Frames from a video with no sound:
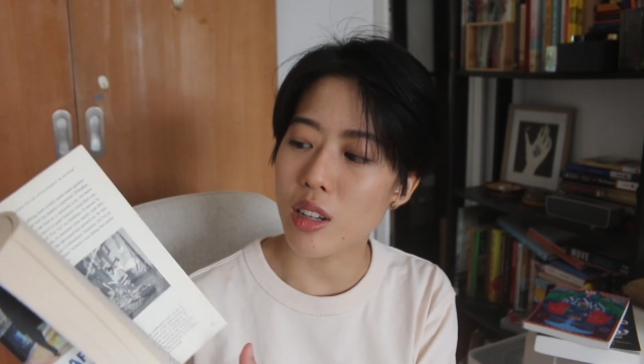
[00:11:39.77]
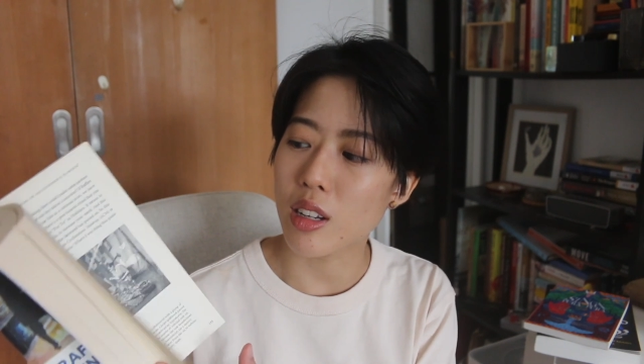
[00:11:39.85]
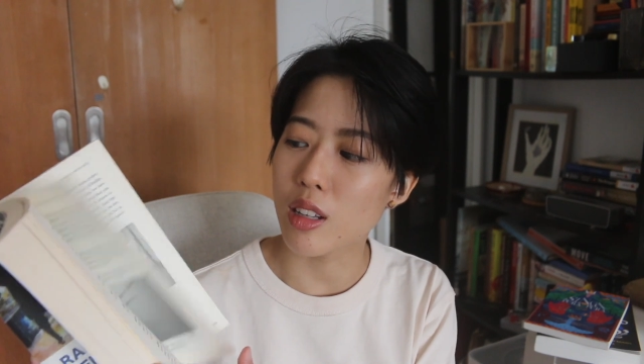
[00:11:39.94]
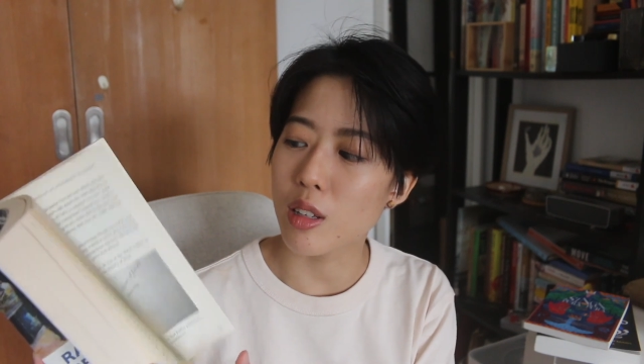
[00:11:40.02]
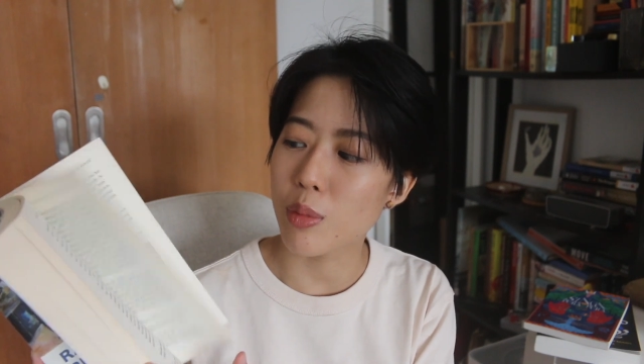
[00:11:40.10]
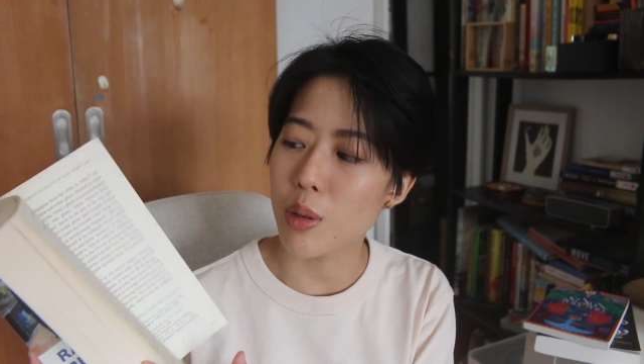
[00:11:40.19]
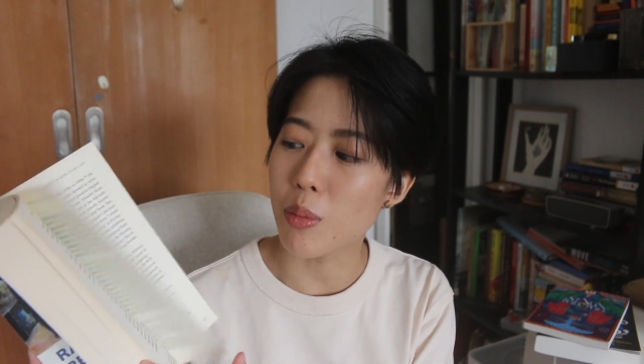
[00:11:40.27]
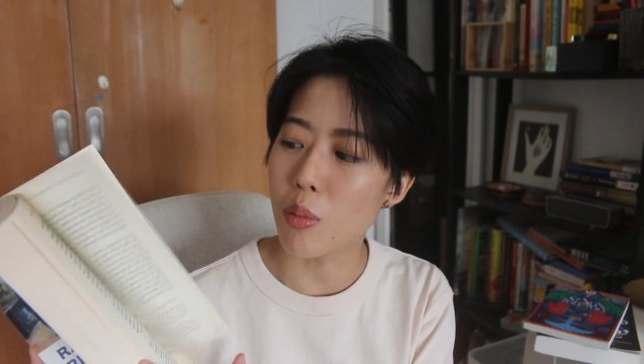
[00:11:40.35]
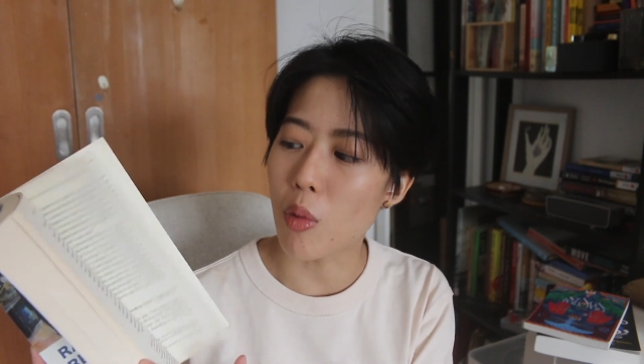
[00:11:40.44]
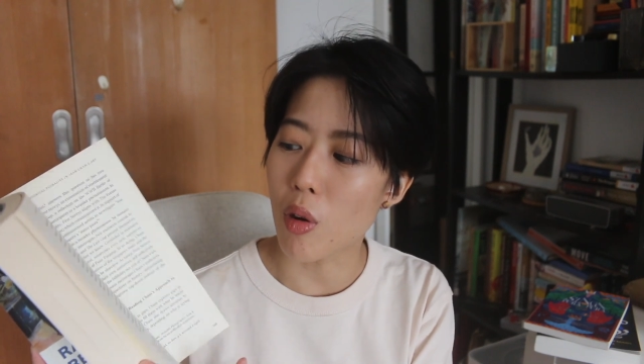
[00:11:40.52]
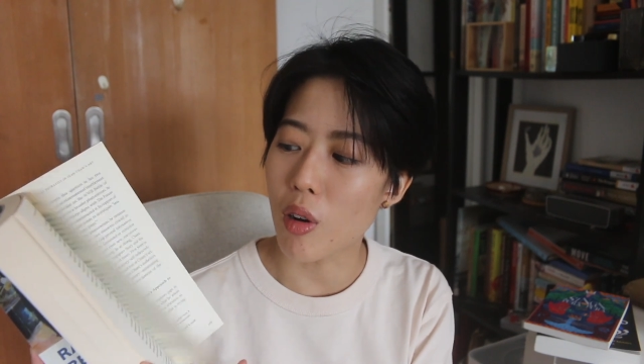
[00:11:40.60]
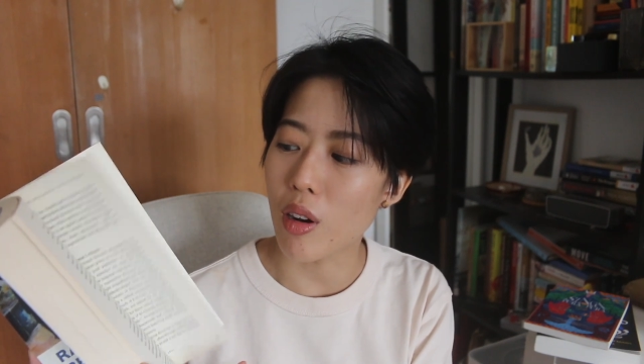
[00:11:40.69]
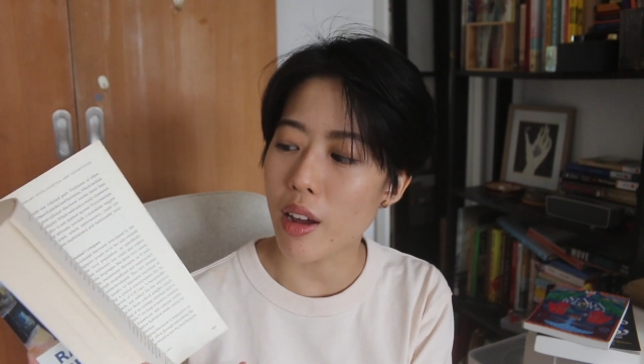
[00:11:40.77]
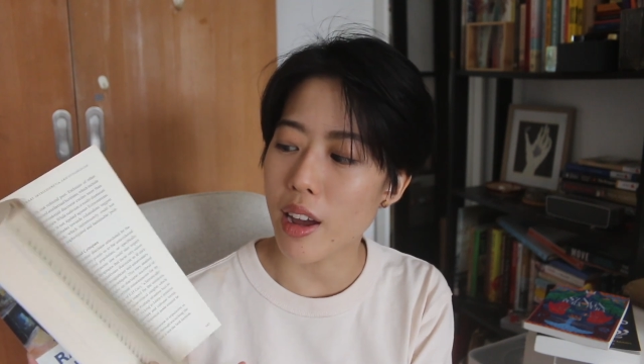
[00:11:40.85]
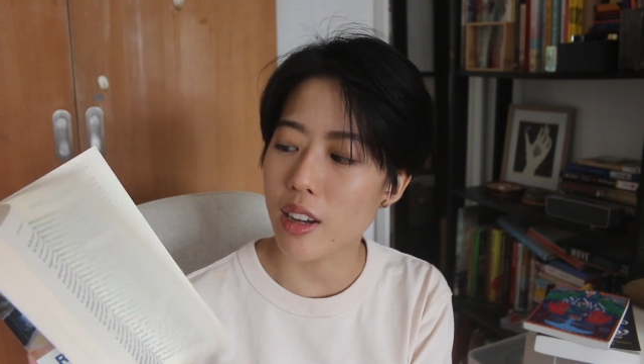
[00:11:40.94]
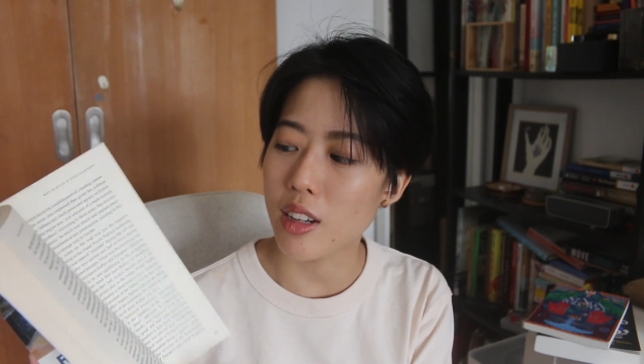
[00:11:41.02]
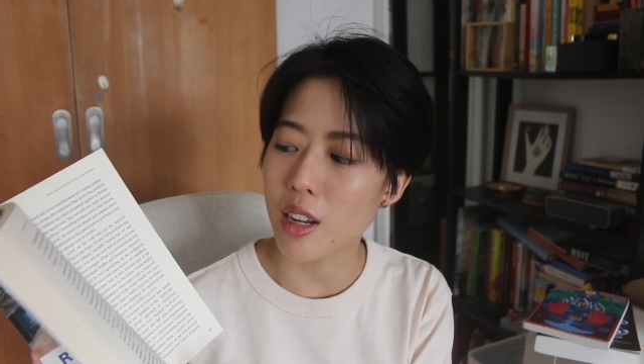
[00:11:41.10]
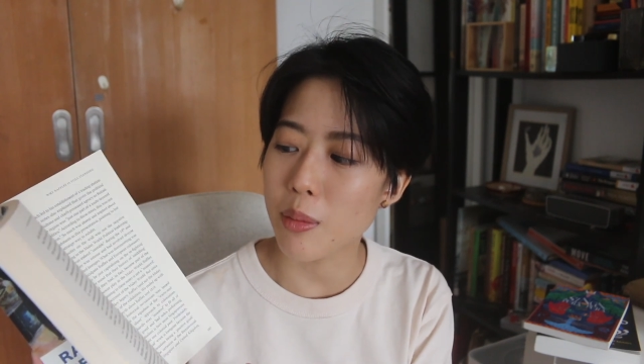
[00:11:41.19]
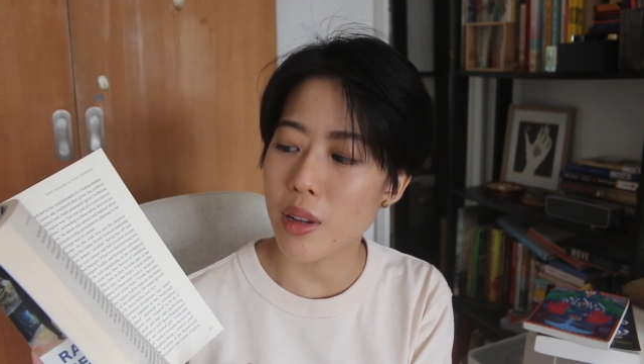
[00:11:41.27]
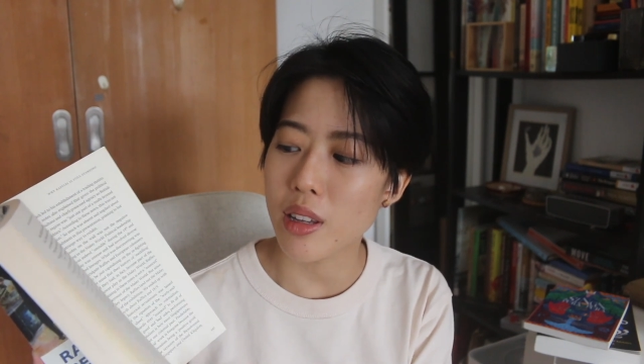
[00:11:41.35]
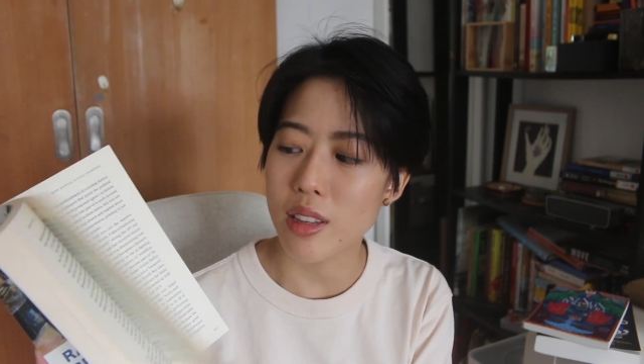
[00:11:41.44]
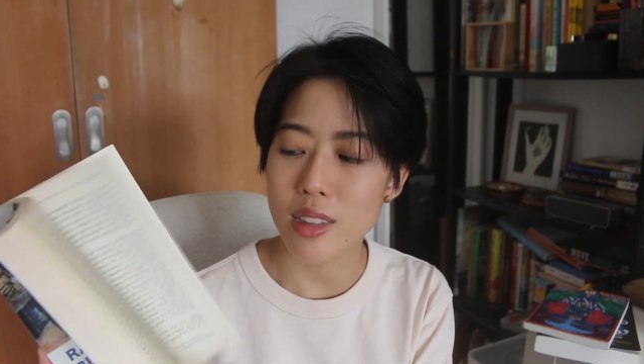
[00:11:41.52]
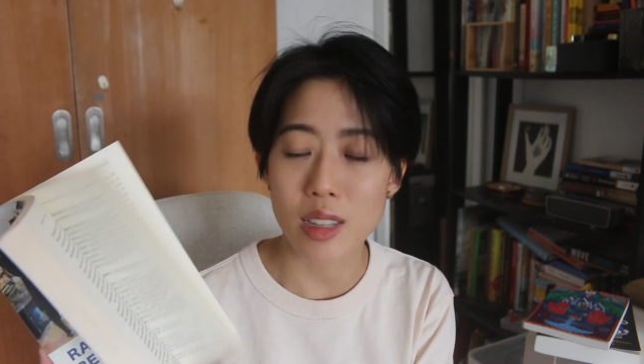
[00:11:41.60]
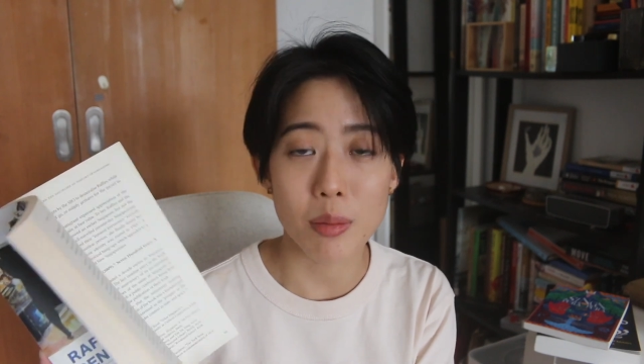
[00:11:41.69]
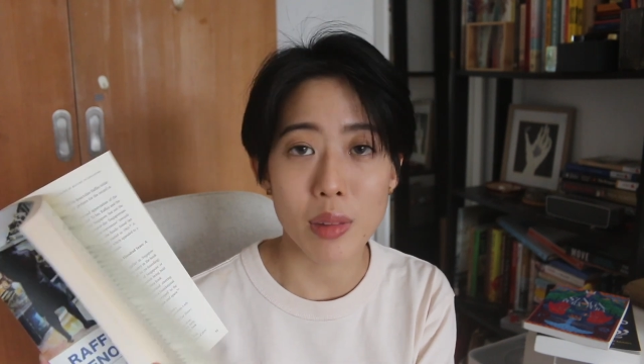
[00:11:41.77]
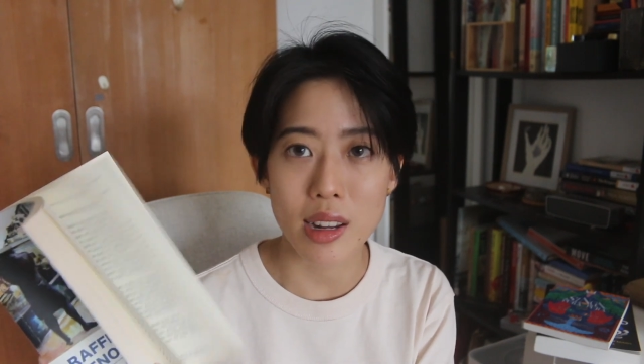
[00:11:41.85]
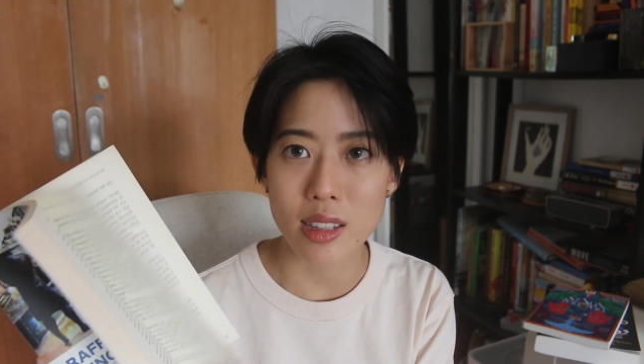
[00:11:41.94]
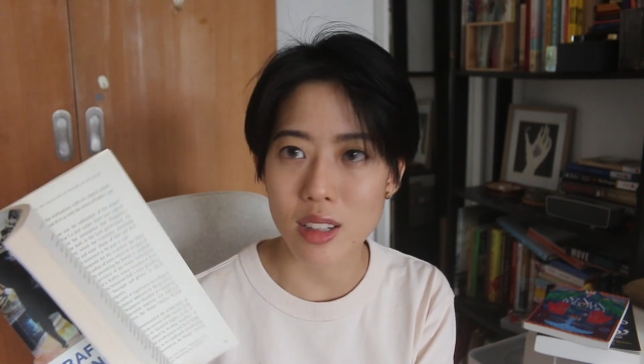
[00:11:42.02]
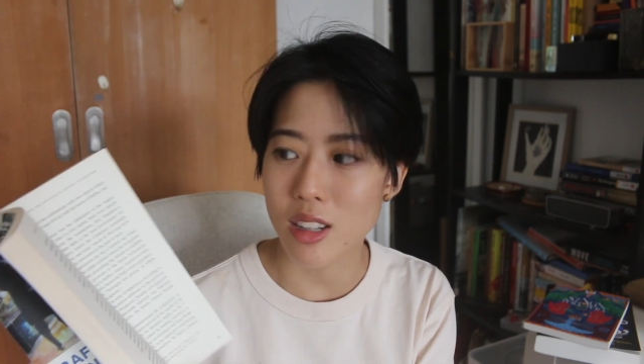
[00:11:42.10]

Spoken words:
a little bit more academic in some places,